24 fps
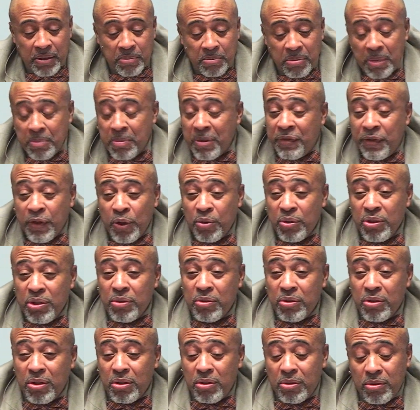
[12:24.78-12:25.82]
But before
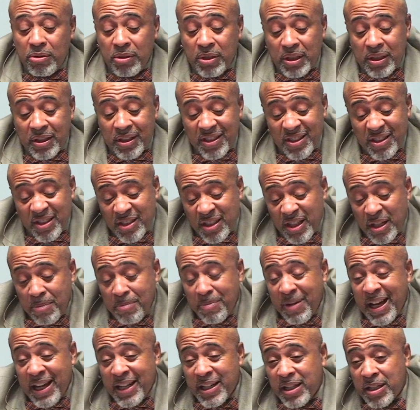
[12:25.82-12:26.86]
you know it,
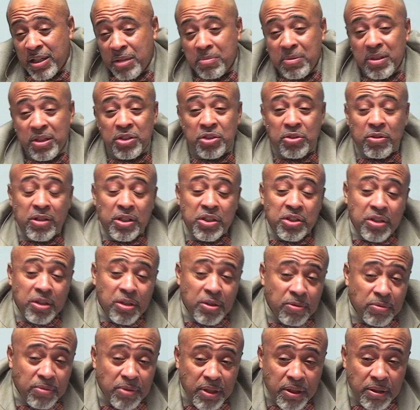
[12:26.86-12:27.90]
somebody in the administration
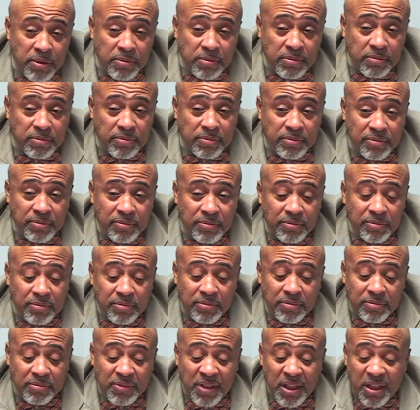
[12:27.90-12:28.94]
going to know.
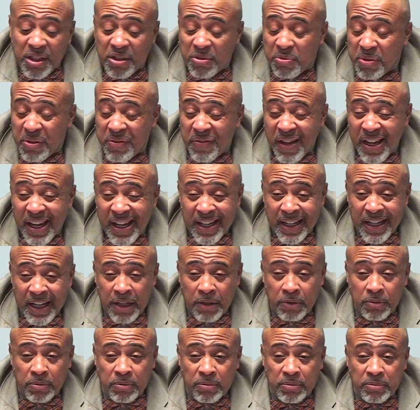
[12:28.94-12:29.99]
And if we find
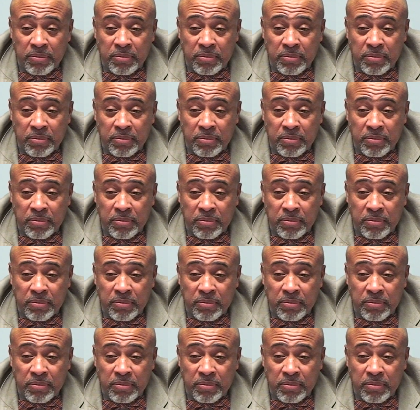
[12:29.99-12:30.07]
out,